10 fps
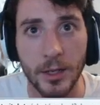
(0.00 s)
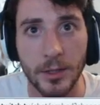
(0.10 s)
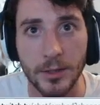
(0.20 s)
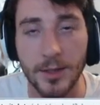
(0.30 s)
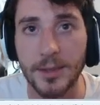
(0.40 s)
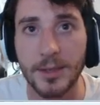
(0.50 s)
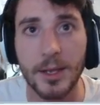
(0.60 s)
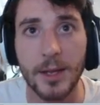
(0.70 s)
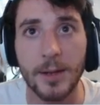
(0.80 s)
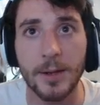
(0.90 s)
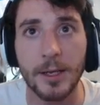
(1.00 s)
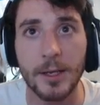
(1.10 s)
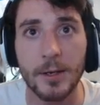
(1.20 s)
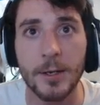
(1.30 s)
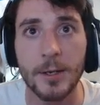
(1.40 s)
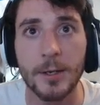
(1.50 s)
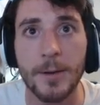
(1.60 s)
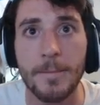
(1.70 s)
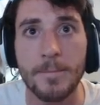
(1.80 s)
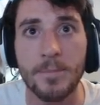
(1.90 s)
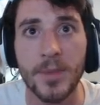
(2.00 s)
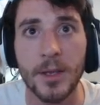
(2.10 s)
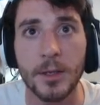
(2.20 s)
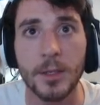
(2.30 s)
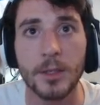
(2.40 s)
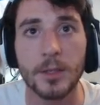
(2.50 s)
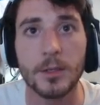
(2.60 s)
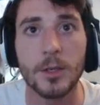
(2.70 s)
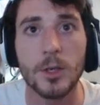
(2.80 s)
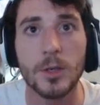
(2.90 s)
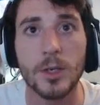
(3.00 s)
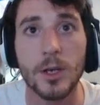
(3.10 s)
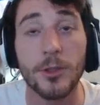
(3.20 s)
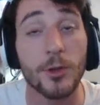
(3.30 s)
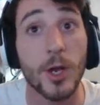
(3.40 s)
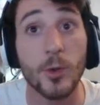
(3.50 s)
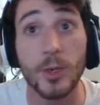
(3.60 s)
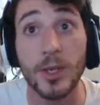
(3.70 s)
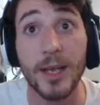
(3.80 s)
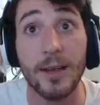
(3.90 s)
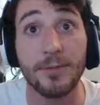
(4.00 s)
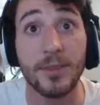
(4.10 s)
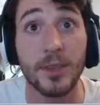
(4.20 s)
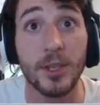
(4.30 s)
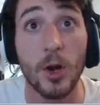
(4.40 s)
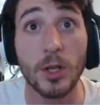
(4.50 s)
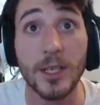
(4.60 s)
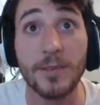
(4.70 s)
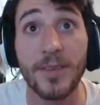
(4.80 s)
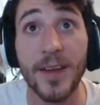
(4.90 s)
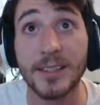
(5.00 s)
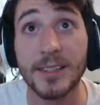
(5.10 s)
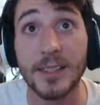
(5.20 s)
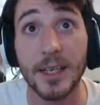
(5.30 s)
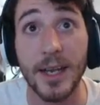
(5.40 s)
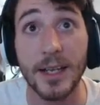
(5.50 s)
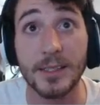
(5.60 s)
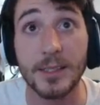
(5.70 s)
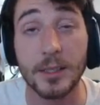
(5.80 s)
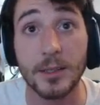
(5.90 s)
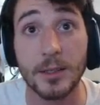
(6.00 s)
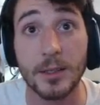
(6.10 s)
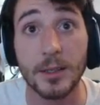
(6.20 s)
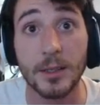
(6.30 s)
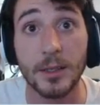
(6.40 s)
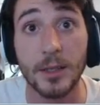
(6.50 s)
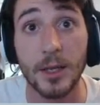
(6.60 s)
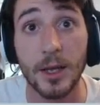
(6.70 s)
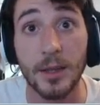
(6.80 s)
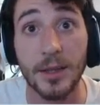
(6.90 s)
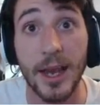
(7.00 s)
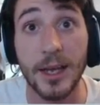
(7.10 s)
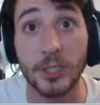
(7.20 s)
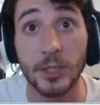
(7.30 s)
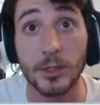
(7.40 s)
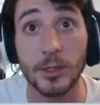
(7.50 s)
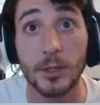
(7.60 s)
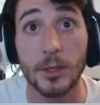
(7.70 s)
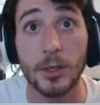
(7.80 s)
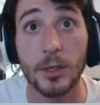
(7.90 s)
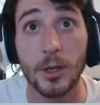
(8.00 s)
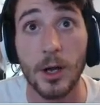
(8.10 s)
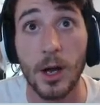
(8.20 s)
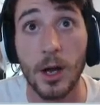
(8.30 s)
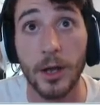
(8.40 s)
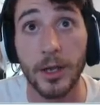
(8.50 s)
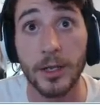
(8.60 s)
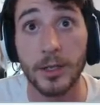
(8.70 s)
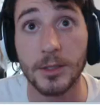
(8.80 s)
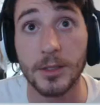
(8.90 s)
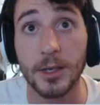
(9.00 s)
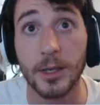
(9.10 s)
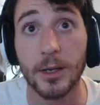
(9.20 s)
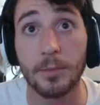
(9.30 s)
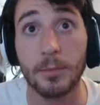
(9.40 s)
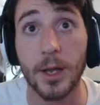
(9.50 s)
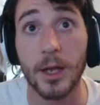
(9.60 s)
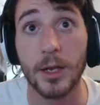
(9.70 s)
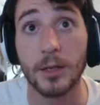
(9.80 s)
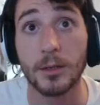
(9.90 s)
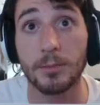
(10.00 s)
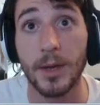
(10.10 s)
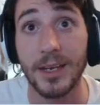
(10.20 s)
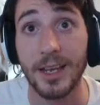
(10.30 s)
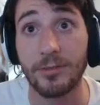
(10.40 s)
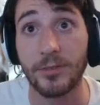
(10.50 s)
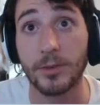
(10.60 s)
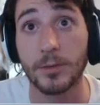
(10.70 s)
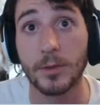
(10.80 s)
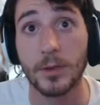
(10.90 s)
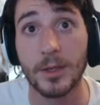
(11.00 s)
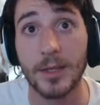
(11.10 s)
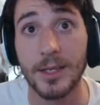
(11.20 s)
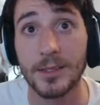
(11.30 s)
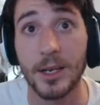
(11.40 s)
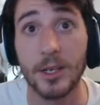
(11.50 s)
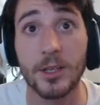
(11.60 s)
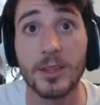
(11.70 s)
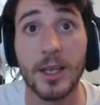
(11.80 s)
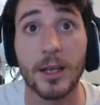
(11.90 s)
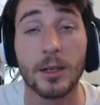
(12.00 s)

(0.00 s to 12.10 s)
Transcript: Nothing down here. Going on through. I really have, the only defense against the ancients is my knife, and that's not a good thing.